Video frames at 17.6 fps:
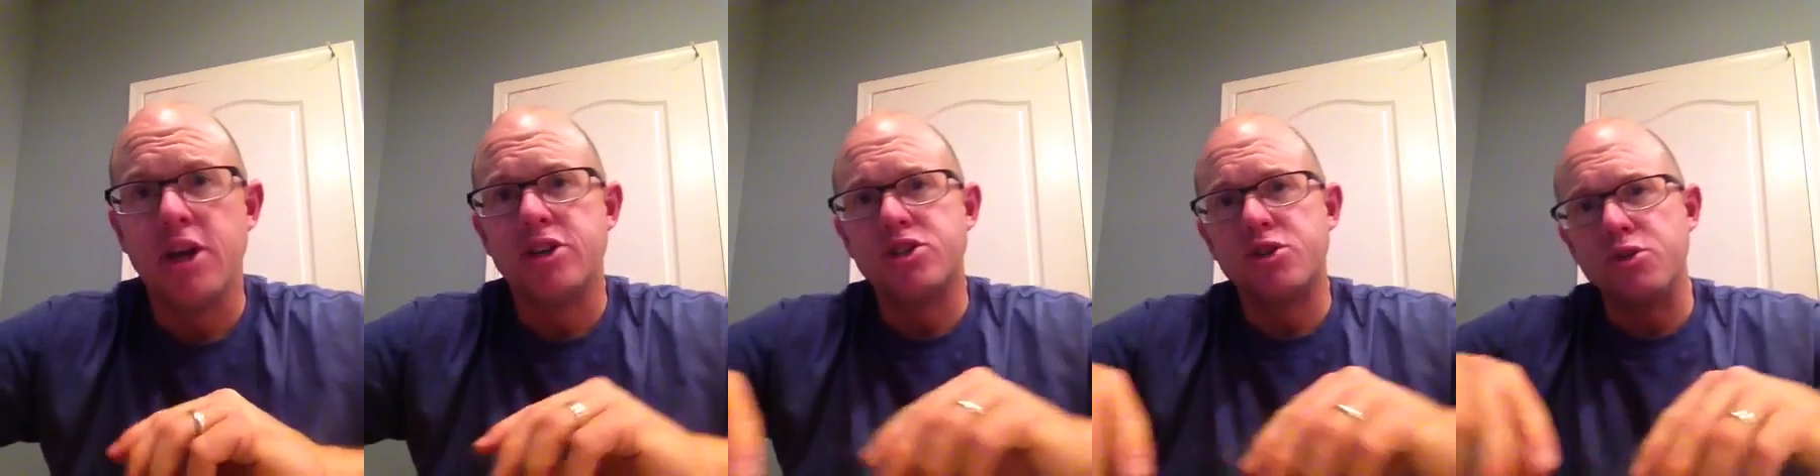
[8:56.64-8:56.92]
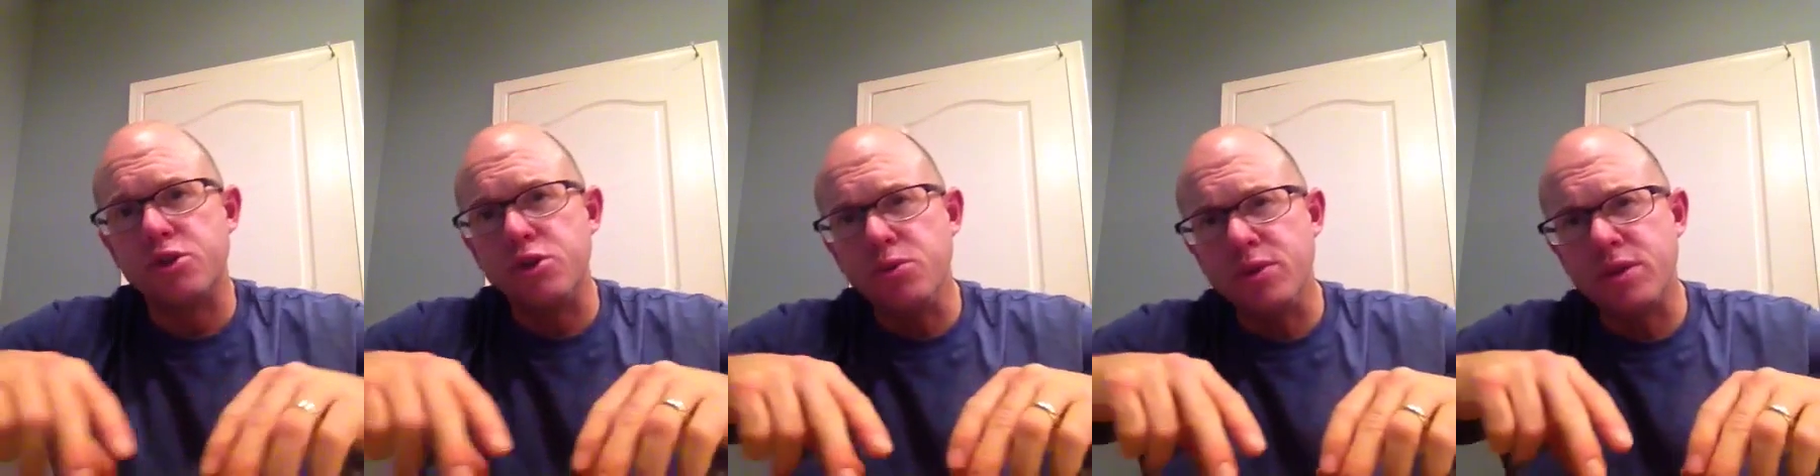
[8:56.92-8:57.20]
So
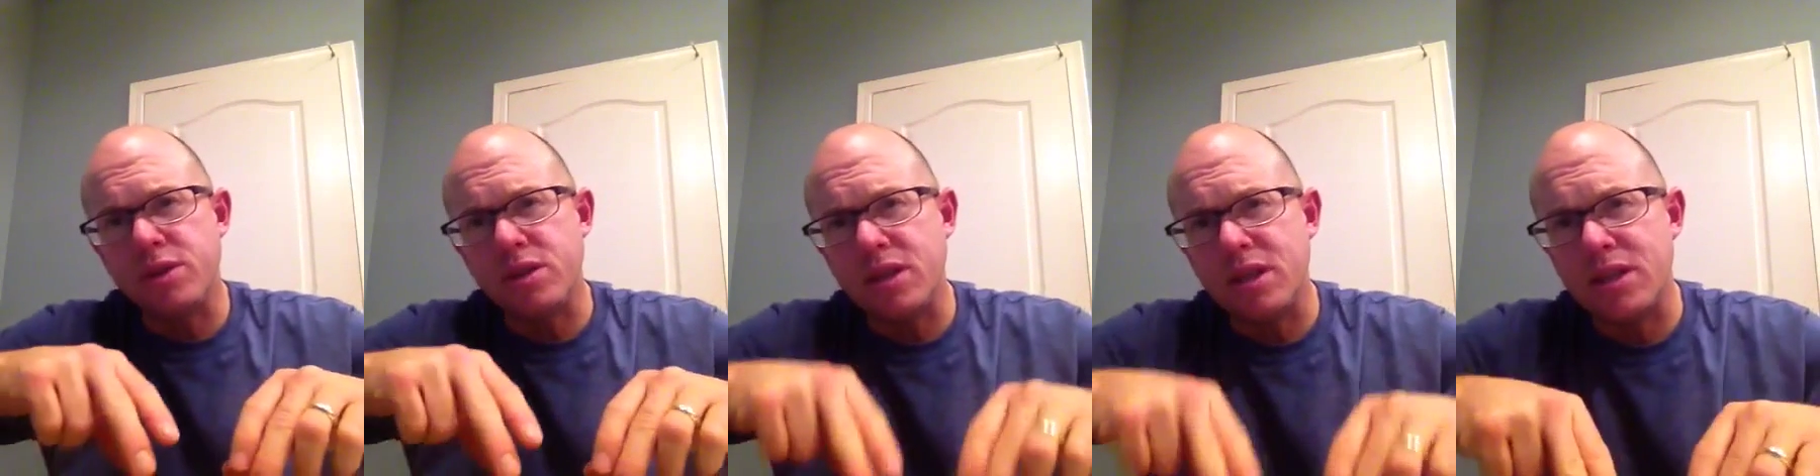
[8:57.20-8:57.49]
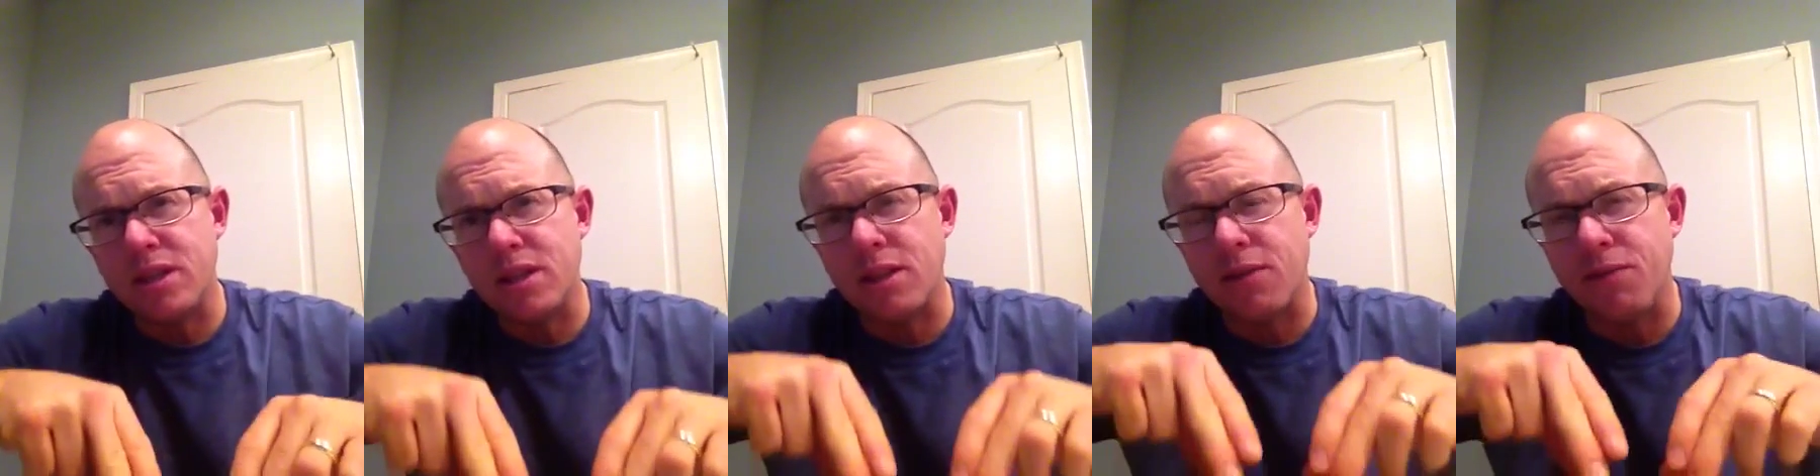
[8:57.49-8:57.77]
you would
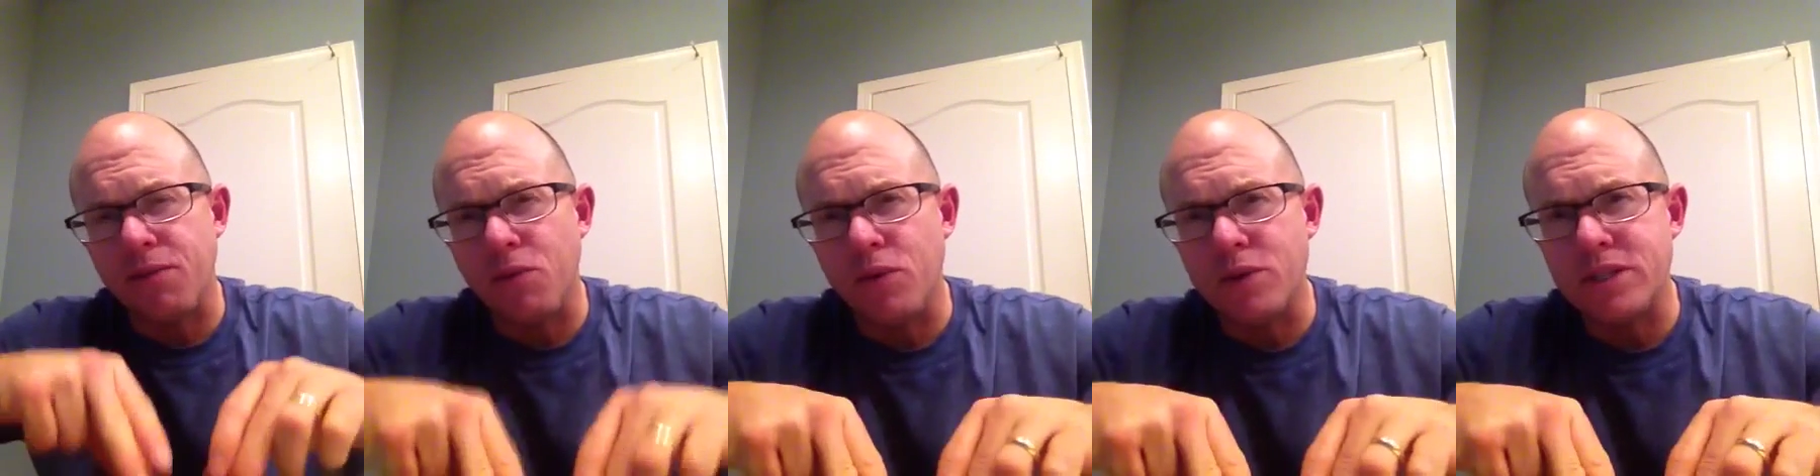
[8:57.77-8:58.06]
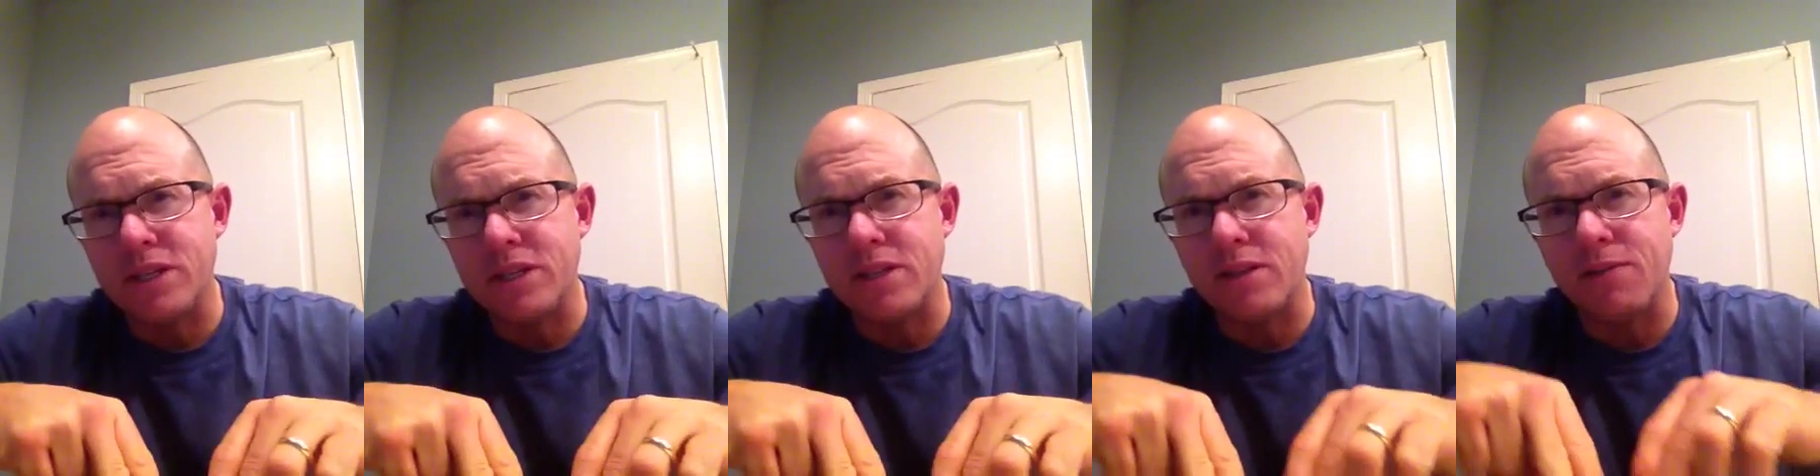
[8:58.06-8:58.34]
think that the
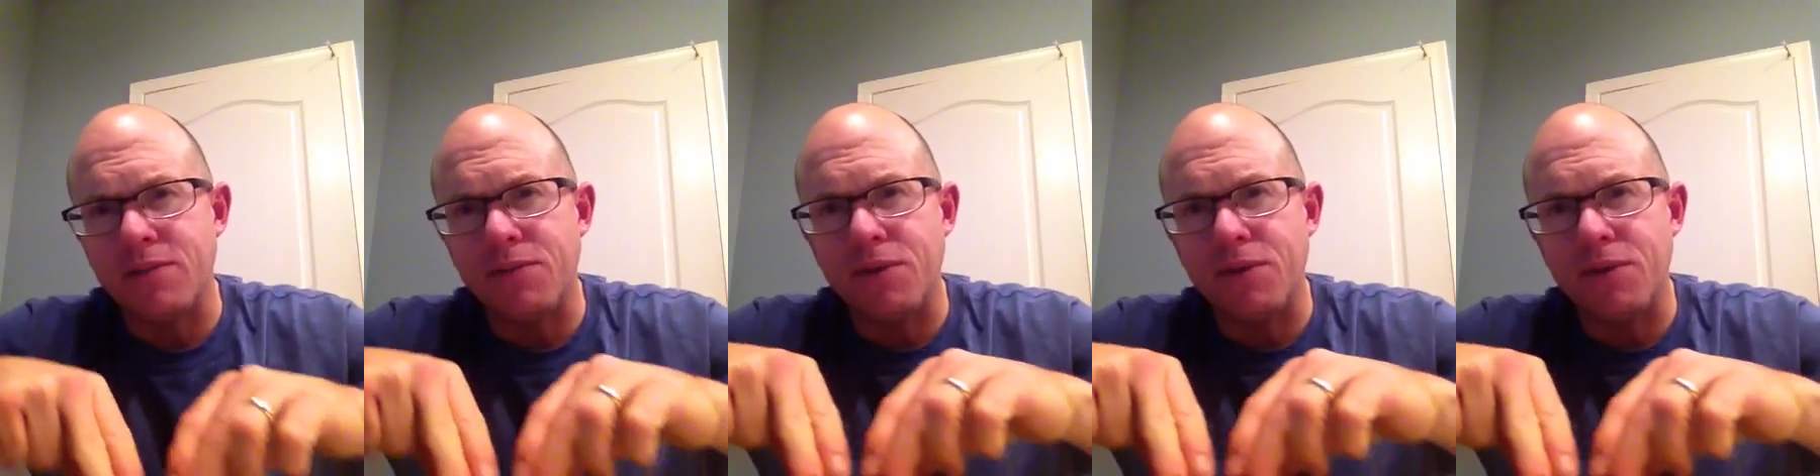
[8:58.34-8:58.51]
14th and